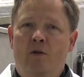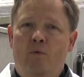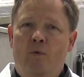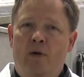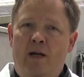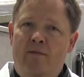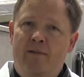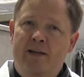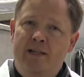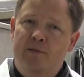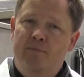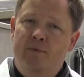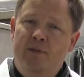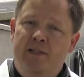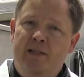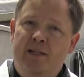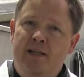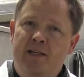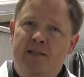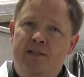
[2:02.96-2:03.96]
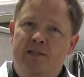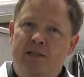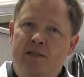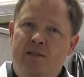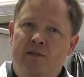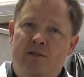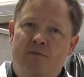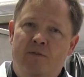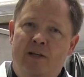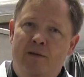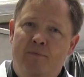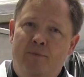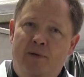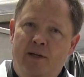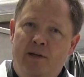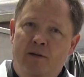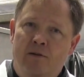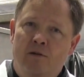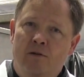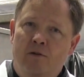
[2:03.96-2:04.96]
We have expertise in
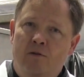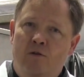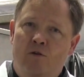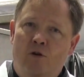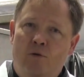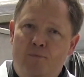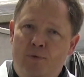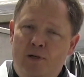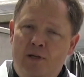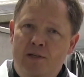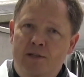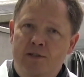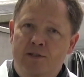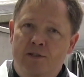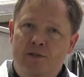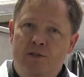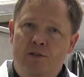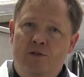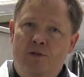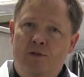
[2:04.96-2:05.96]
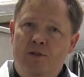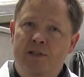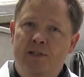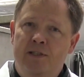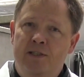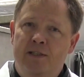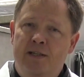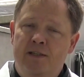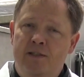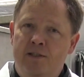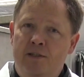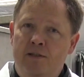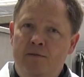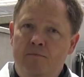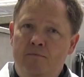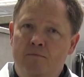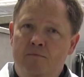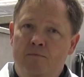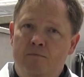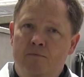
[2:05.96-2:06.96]
developing crop plants at the John Innes Centre.
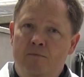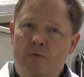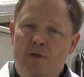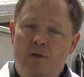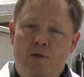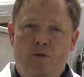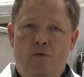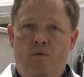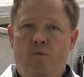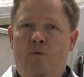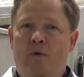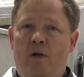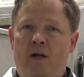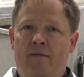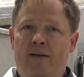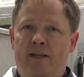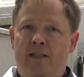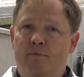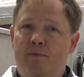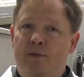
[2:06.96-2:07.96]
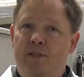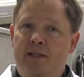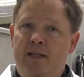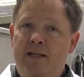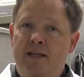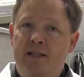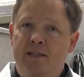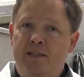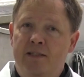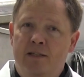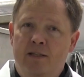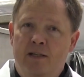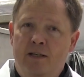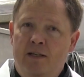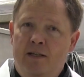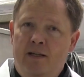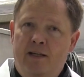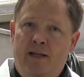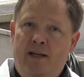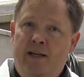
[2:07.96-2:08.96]
We have expertise
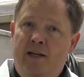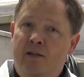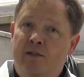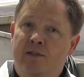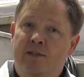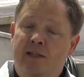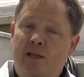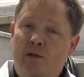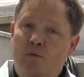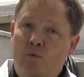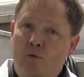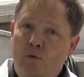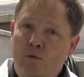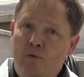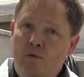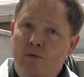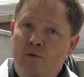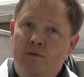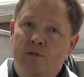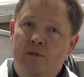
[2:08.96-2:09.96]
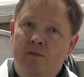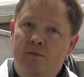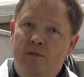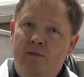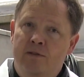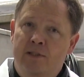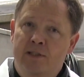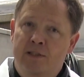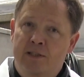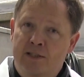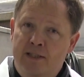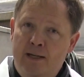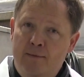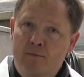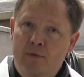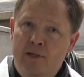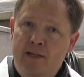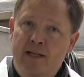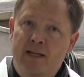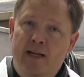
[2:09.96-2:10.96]
in cell wall
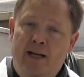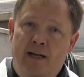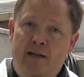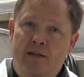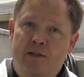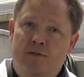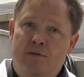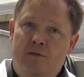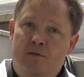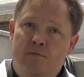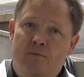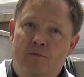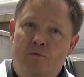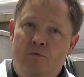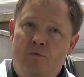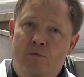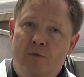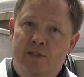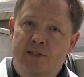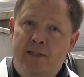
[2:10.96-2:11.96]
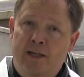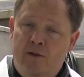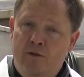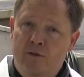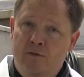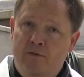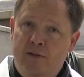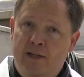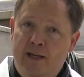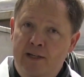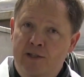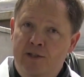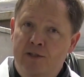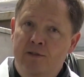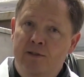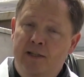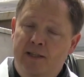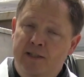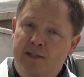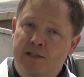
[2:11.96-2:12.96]
disassembly and
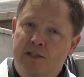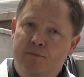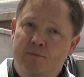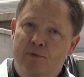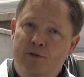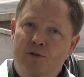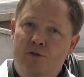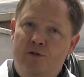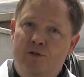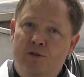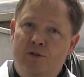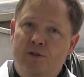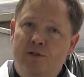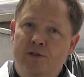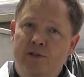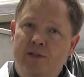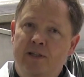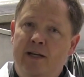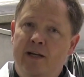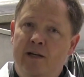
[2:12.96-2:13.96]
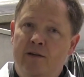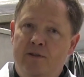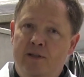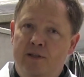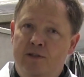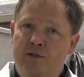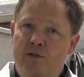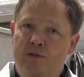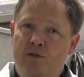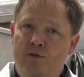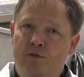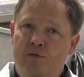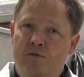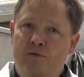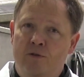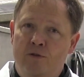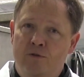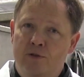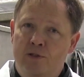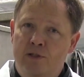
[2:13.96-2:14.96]
saccharification, that is to produce sugars, here at the Institute of
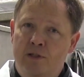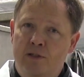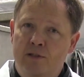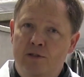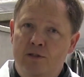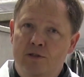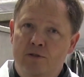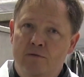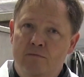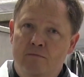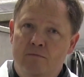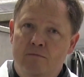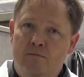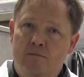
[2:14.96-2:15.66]
Food Research.